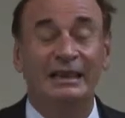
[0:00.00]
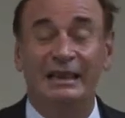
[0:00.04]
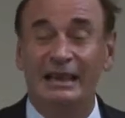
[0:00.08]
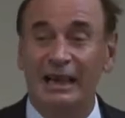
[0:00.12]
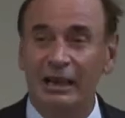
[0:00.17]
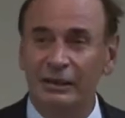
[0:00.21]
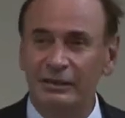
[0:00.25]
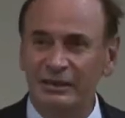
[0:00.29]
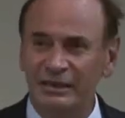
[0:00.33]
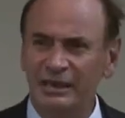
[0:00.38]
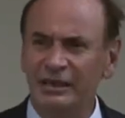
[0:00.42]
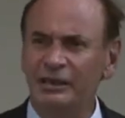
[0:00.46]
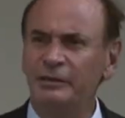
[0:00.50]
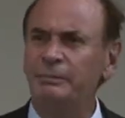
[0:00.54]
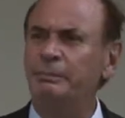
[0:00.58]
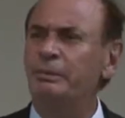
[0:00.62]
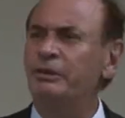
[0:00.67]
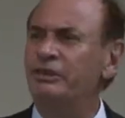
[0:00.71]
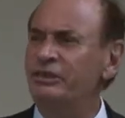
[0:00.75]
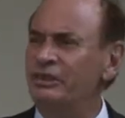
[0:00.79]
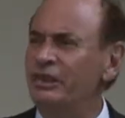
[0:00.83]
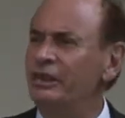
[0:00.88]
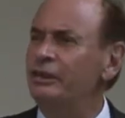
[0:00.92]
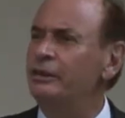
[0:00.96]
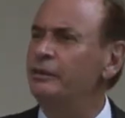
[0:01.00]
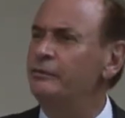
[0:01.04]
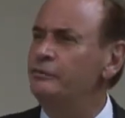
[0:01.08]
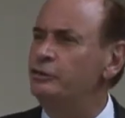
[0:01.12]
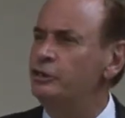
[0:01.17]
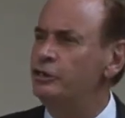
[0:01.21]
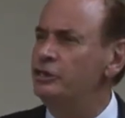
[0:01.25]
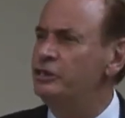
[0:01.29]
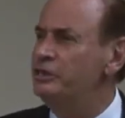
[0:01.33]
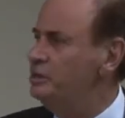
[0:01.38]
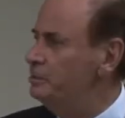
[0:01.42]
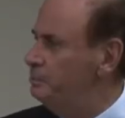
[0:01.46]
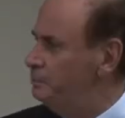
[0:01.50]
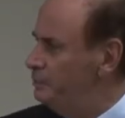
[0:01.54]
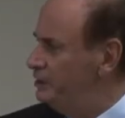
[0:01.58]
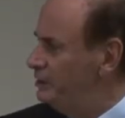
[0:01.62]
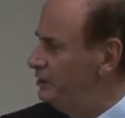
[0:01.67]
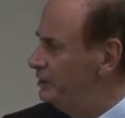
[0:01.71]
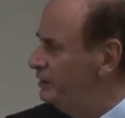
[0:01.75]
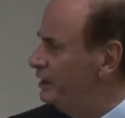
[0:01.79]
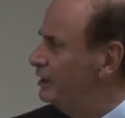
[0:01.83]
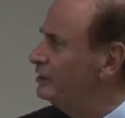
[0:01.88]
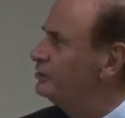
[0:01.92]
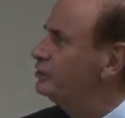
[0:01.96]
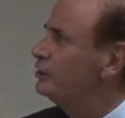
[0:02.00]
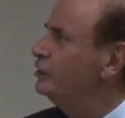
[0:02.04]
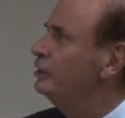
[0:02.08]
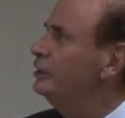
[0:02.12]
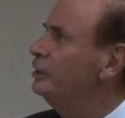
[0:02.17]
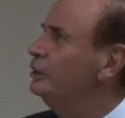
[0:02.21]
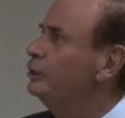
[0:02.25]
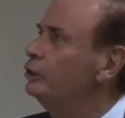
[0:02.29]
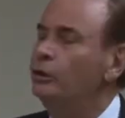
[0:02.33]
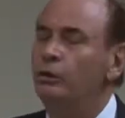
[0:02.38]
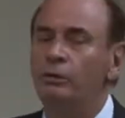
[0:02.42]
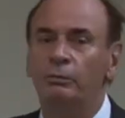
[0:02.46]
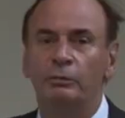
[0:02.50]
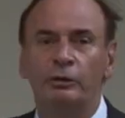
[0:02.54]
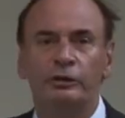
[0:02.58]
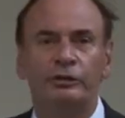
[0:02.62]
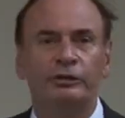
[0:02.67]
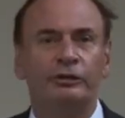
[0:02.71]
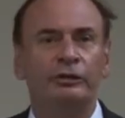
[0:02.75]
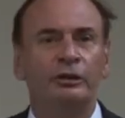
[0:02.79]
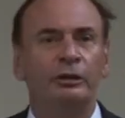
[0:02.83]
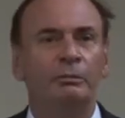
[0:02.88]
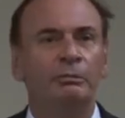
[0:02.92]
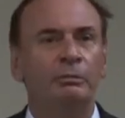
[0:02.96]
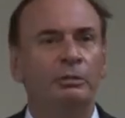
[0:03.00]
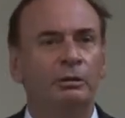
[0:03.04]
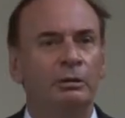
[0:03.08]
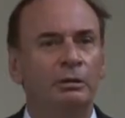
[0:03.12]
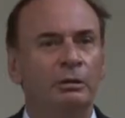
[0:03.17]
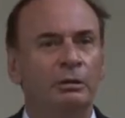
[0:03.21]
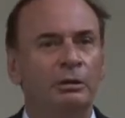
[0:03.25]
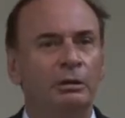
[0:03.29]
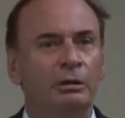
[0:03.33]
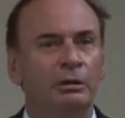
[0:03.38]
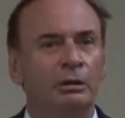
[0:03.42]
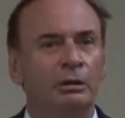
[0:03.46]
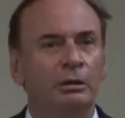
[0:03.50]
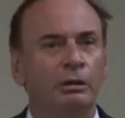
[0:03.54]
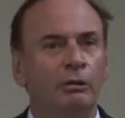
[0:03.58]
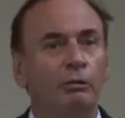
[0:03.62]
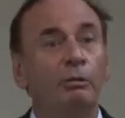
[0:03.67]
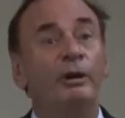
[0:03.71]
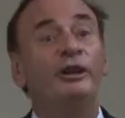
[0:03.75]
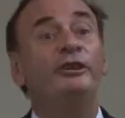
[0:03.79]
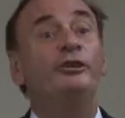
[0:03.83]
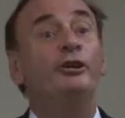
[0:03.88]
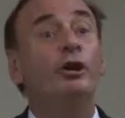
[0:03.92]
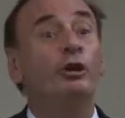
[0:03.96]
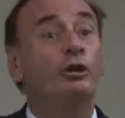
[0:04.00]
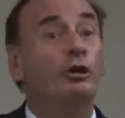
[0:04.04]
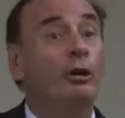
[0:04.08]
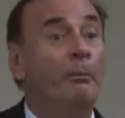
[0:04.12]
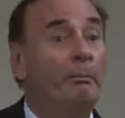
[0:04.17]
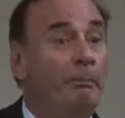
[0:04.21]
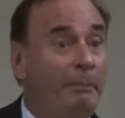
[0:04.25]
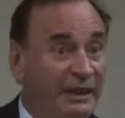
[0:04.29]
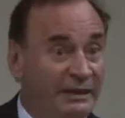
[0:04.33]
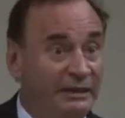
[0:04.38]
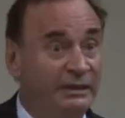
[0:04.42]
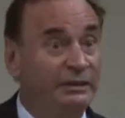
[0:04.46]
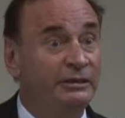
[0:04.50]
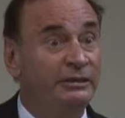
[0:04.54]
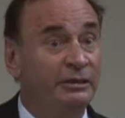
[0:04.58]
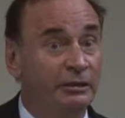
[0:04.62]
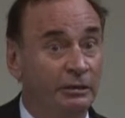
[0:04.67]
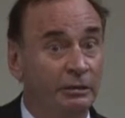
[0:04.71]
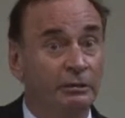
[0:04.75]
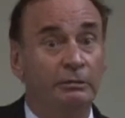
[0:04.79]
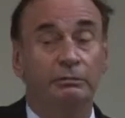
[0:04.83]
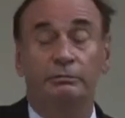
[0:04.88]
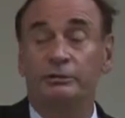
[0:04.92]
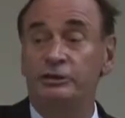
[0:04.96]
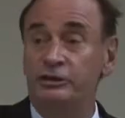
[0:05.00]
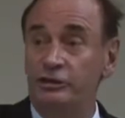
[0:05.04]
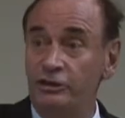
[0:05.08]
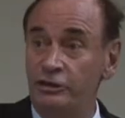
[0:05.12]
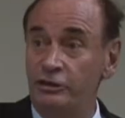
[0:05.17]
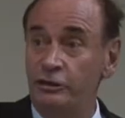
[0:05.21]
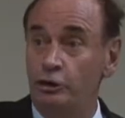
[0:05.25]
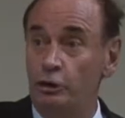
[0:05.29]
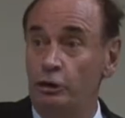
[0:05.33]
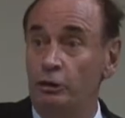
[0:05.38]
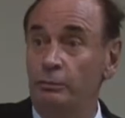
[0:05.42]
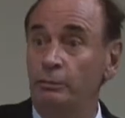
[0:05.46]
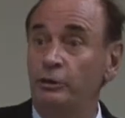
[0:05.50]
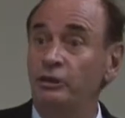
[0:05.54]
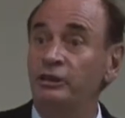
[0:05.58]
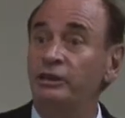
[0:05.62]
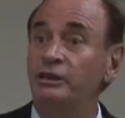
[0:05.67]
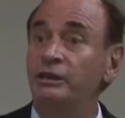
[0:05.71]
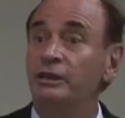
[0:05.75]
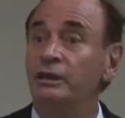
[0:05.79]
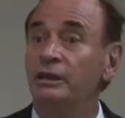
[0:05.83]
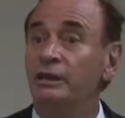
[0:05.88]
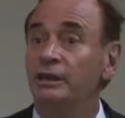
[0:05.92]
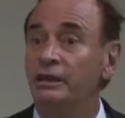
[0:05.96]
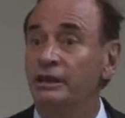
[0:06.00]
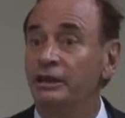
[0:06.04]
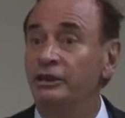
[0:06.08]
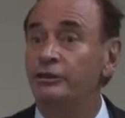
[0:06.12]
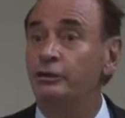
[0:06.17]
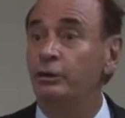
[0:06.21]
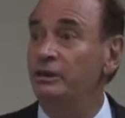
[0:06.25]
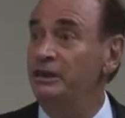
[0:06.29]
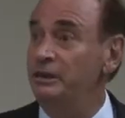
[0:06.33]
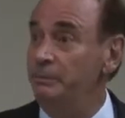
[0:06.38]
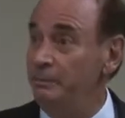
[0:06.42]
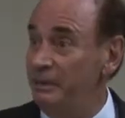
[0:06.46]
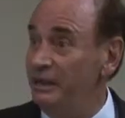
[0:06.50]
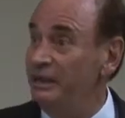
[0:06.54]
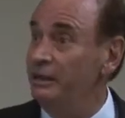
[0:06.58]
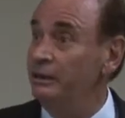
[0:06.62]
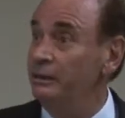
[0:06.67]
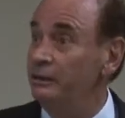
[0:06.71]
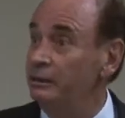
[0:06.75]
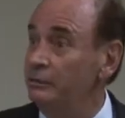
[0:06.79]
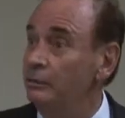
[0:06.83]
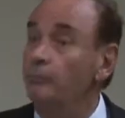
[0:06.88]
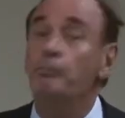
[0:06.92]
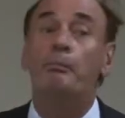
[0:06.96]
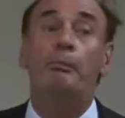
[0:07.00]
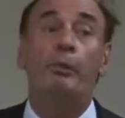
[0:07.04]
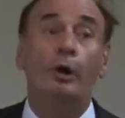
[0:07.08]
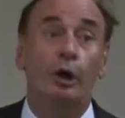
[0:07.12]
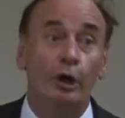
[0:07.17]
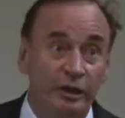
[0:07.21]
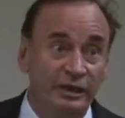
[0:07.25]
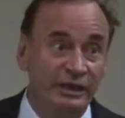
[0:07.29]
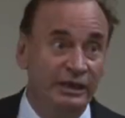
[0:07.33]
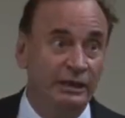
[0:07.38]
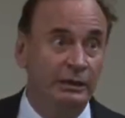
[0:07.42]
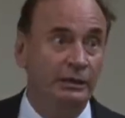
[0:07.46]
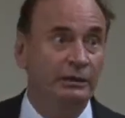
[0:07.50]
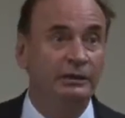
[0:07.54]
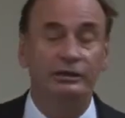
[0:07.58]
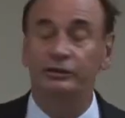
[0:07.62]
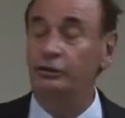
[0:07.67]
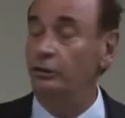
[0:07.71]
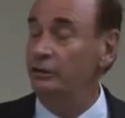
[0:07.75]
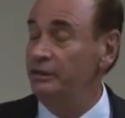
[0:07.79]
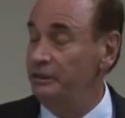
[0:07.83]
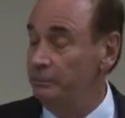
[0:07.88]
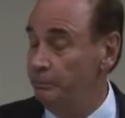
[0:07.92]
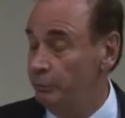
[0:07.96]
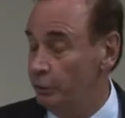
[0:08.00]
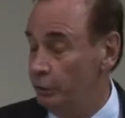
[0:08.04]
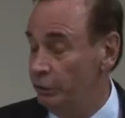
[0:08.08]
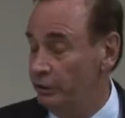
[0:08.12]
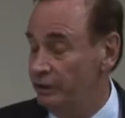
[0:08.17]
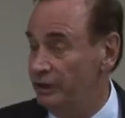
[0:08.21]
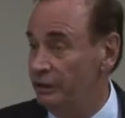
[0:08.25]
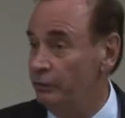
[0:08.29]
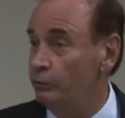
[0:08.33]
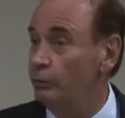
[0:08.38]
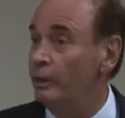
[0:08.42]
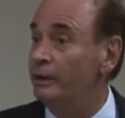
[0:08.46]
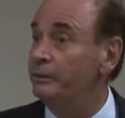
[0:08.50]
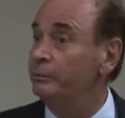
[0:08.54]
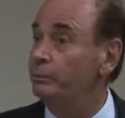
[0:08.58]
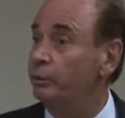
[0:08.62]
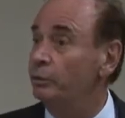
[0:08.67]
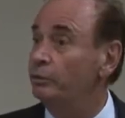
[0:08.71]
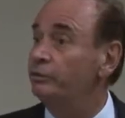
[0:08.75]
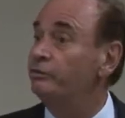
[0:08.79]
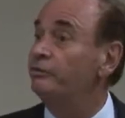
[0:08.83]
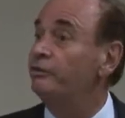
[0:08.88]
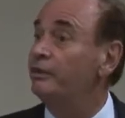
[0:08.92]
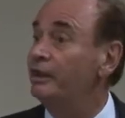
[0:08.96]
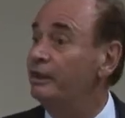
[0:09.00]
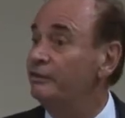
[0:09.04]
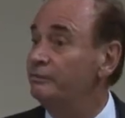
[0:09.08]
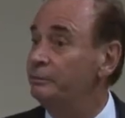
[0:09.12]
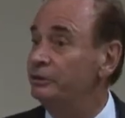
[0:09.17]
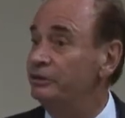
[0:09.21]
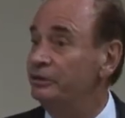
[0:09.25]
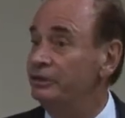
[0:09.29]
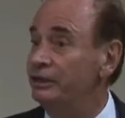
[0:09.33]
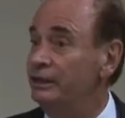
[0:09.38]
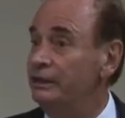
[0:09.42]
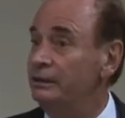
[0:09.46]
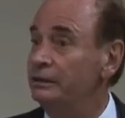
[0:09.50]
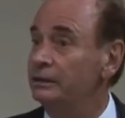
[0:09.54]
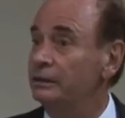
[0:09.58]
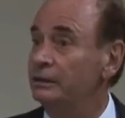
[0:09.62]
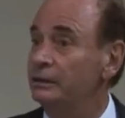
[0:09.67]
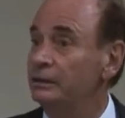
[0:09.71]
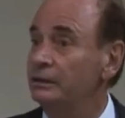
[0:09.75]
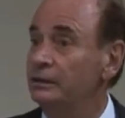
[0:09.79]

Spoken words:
6% of GDP, that's an enormous number. When your competitor, which is Germany, is only burning 1.5%.